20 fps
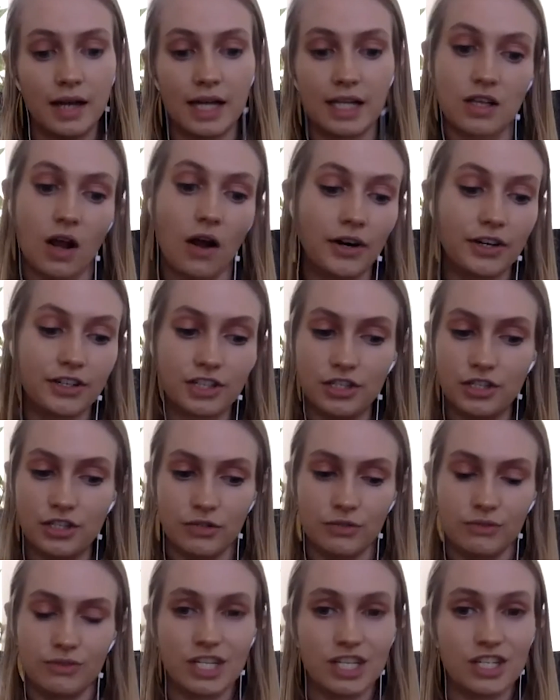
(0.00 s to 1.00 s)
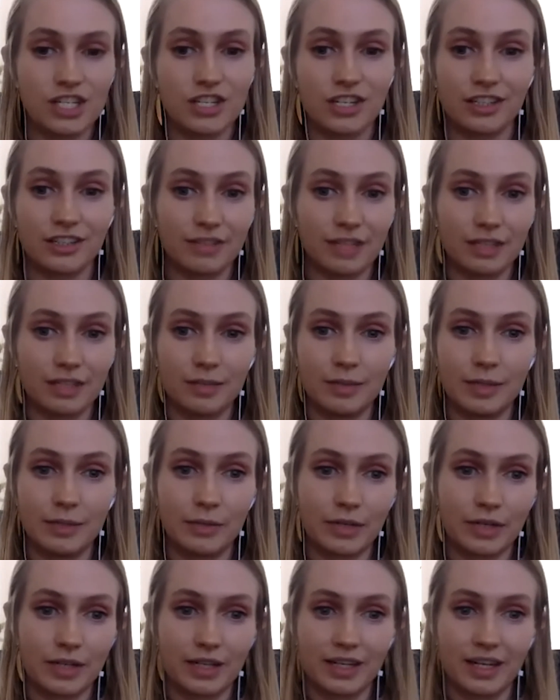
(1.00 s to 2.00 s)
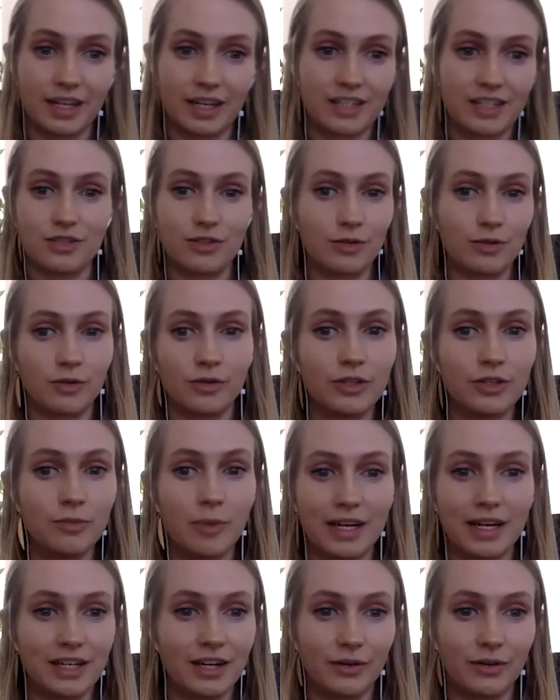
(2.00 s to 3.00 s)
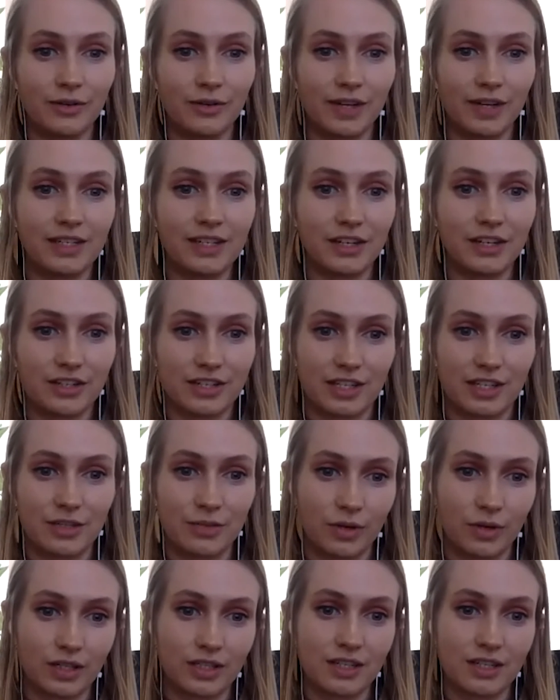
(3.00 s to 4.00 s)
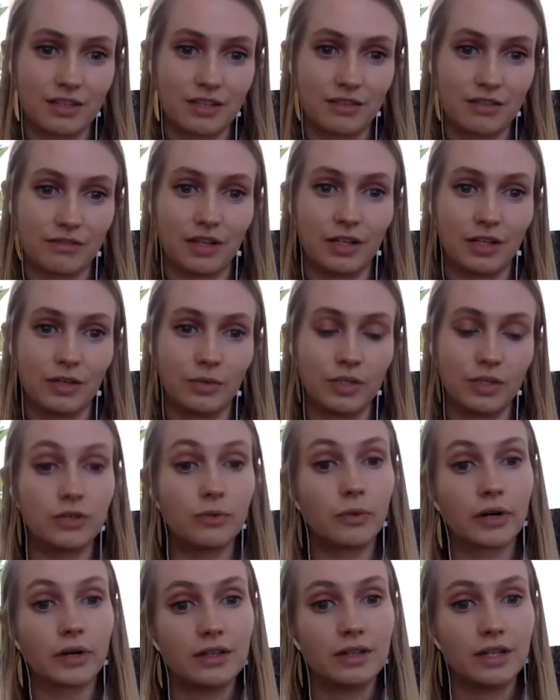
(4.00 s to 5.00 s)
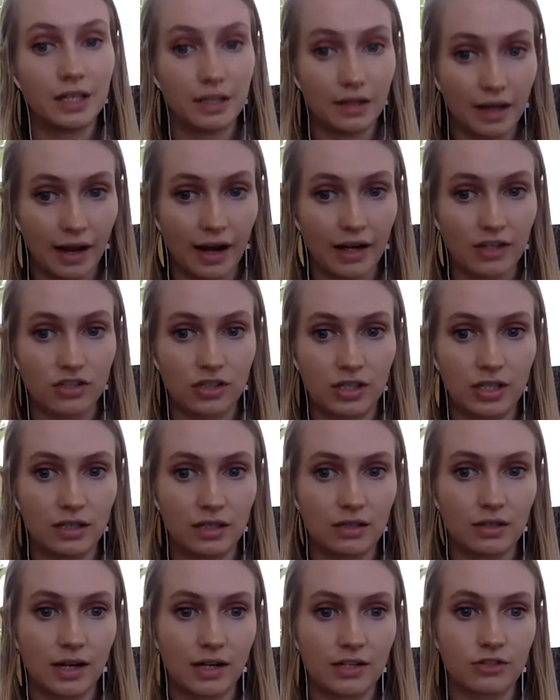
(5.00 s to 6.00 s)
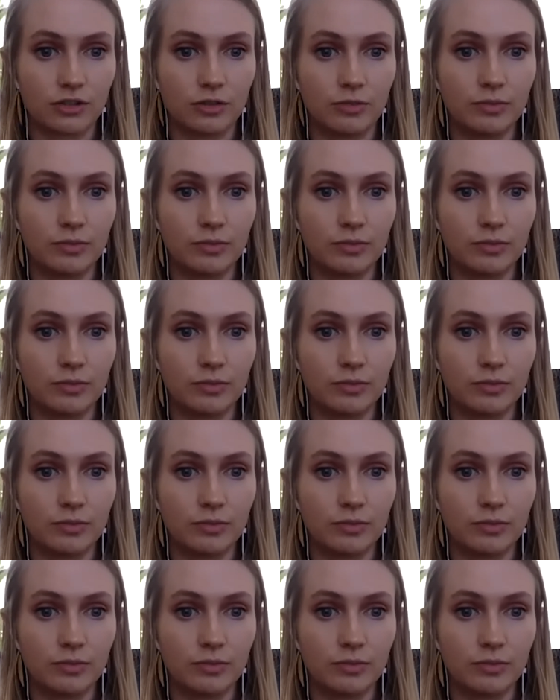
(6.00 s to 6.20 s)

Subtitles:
It's hard to do teaching development work, as you might know, in years that you worked as a fellow when you weren't actually in the classroom.